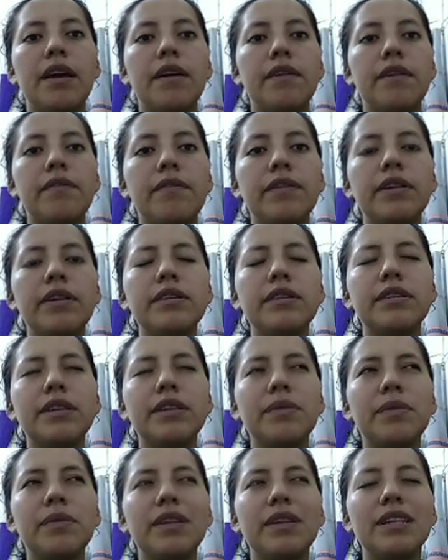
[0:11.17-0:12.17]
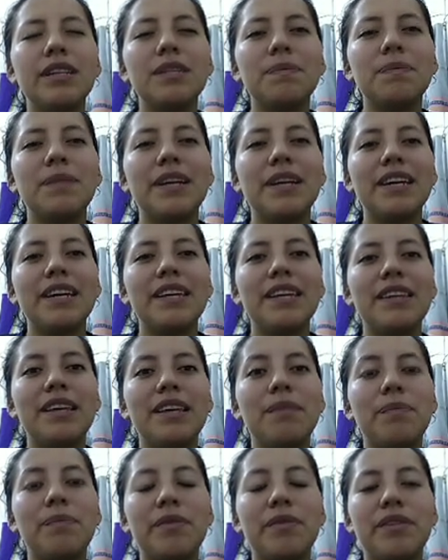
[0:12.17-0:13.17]
First, I will explain the
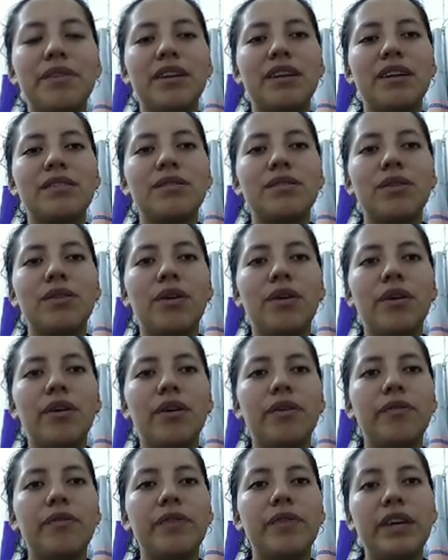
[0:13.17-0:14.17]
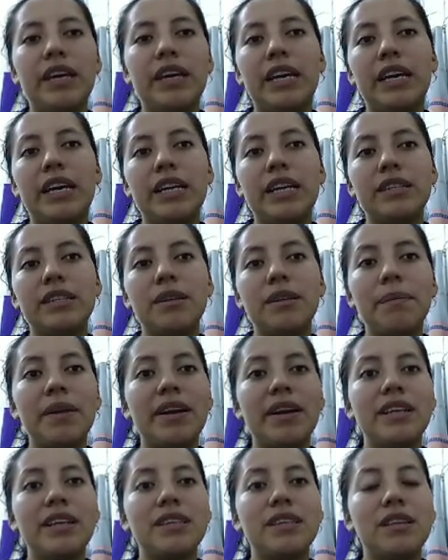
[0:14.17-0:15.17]
importance of
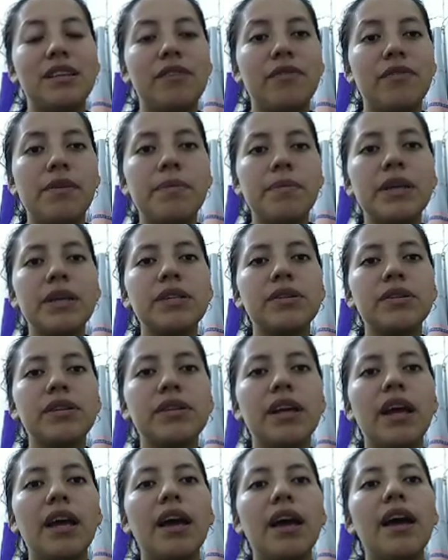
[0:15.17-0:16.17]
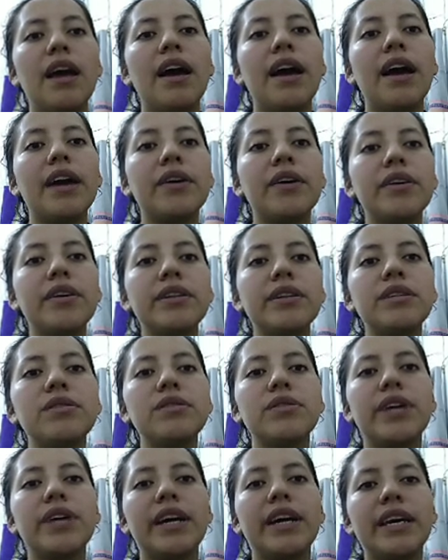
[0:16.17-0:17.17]
summarizing information. According to
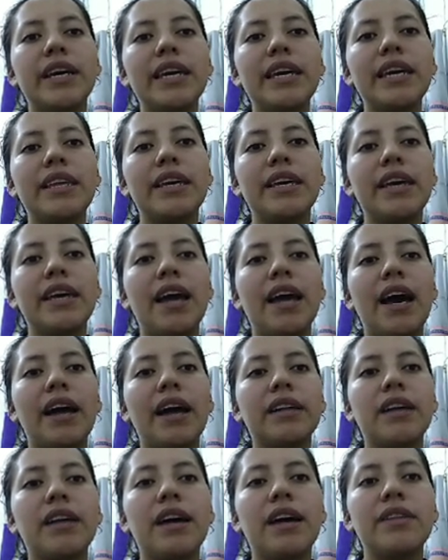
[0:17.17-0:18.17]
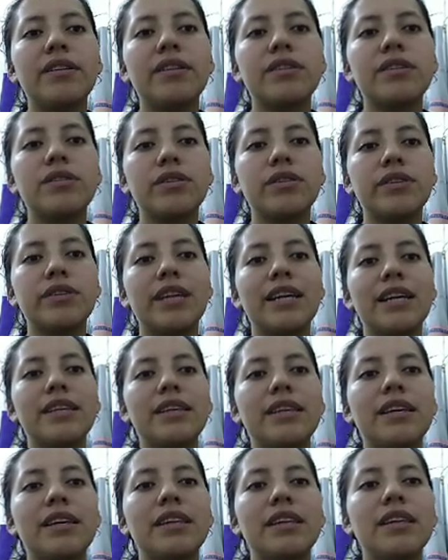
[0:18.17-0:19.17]
Healy and Anderson
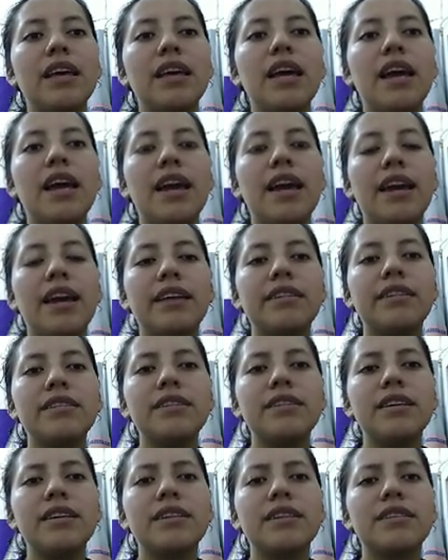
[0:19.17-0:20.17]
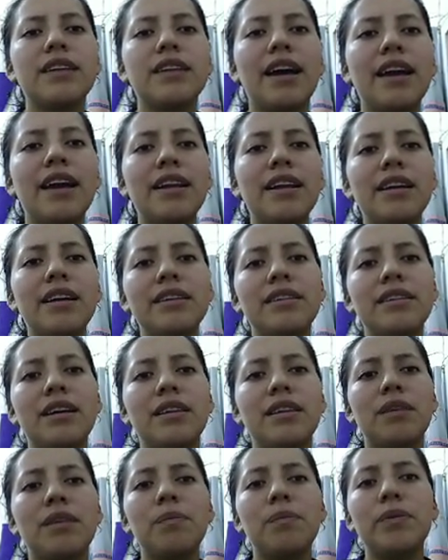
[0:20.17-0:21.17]
1986, highlight that
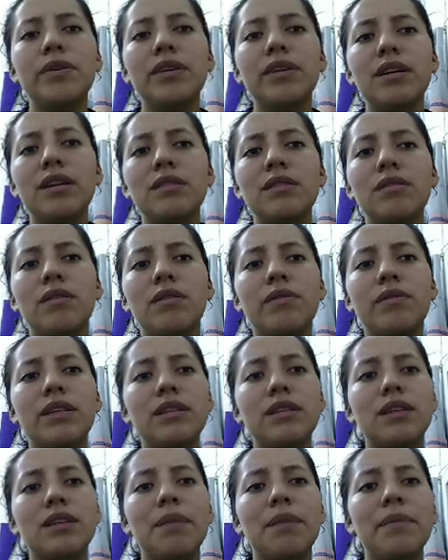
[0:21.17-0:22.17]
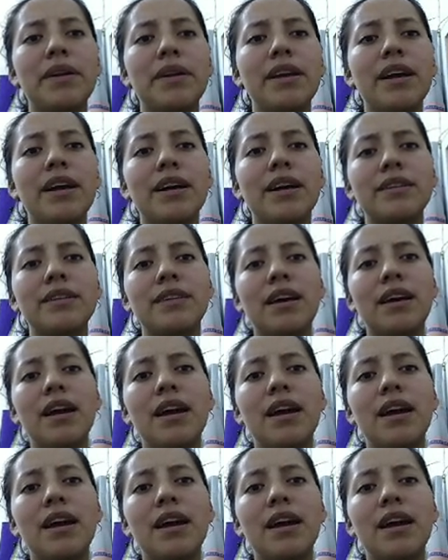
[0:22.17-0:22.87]
the importance of the summary as a